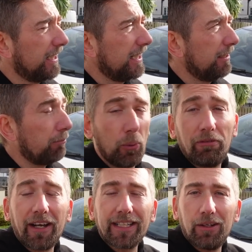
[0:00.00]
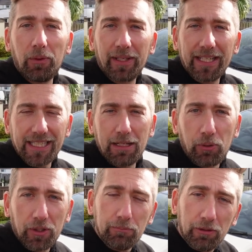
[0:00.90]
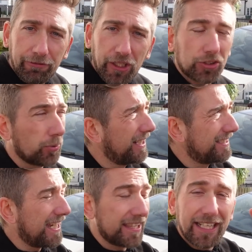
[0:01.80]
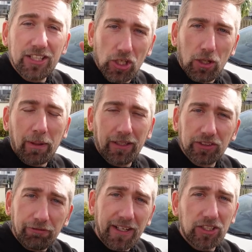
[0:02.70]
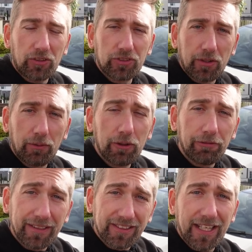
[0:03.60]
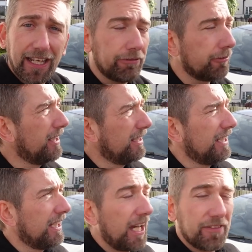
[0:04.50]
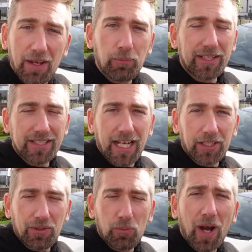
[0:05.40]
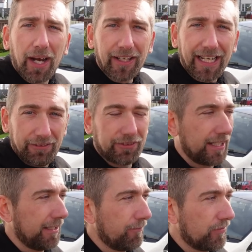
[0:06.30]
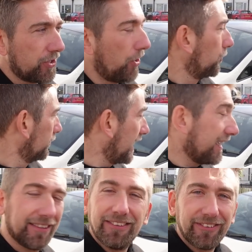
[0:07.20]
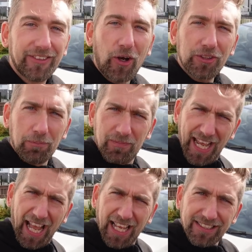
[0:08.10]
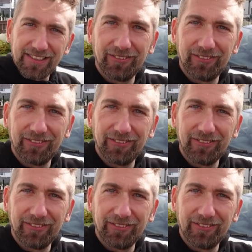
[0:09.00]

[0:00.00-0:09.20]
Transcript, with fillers: Uh, but we'll find out when we get to that point. But first, we need to get the solar panels affixed onto the roof and safe, and then we can start doing wiring after that. So, yeah, awesome. Nice.